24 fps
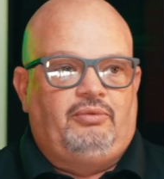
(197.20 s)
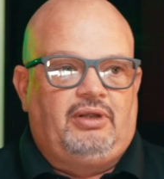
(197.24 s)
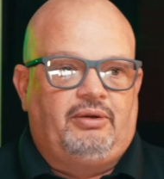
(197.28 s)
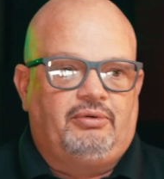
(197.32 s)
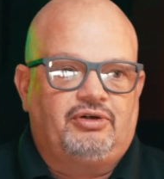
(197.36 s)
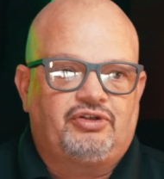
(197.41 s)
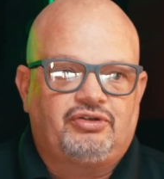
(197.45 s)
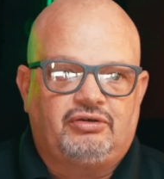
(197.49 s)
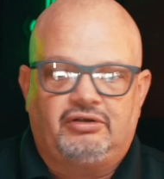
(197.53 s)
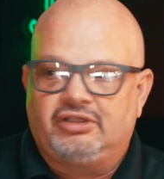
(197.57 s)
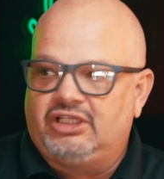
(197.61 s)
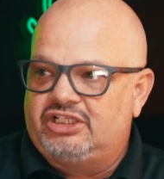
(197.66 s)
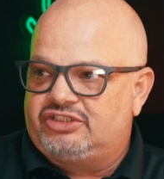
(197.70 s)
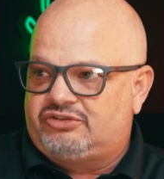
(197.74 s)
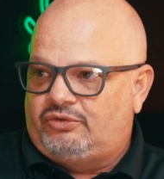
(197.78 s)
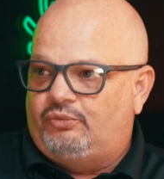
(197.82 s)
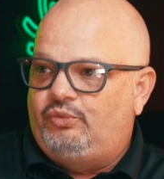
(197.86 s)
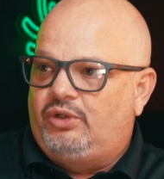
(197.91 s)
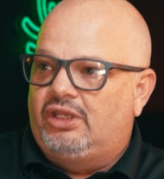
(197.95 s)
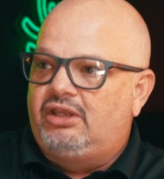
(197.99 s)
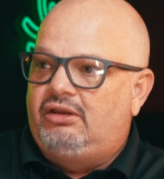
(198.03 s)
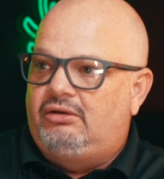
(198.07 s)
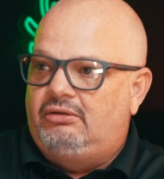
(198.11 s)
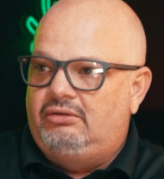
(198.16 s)
We were doing this when
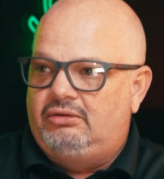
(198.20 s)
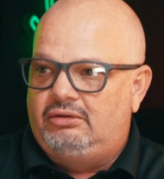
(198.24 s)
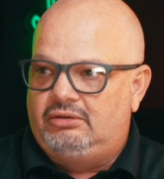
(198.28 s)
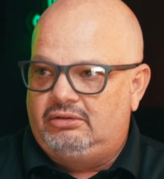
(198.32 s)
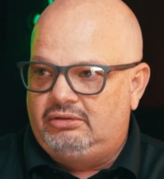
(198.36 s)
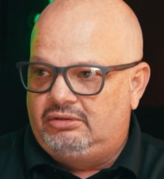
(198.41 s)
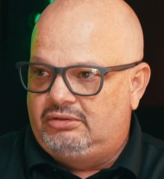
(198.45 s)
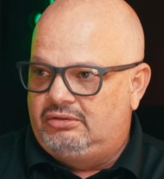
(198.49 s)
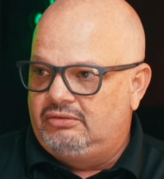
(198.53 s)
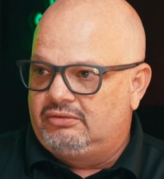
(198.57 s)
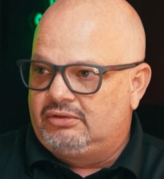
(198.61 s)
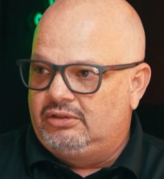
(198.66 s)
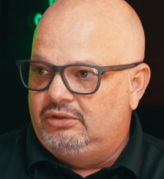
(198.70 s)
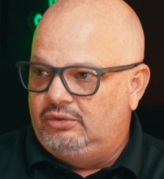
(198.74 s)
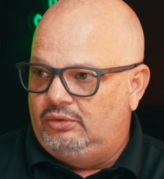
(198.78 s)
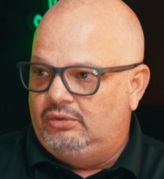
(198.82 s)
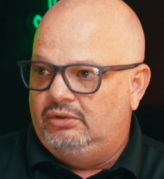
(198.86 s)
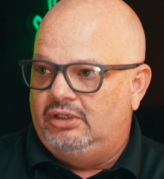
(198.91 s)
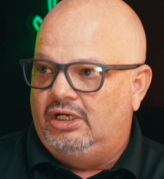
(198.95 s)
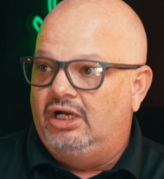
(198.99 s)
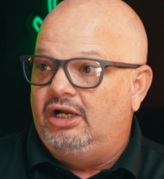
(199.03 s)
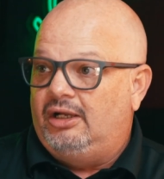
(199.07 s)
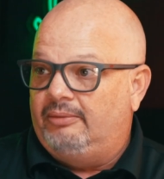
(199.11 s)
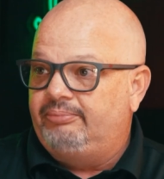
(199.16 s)
we grew
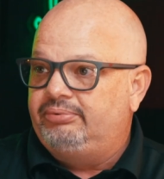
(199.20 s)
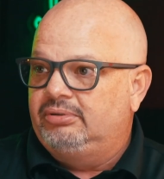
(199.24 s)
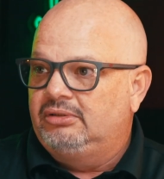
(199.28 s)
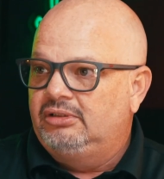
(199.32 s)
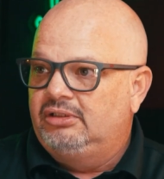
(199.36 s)
up.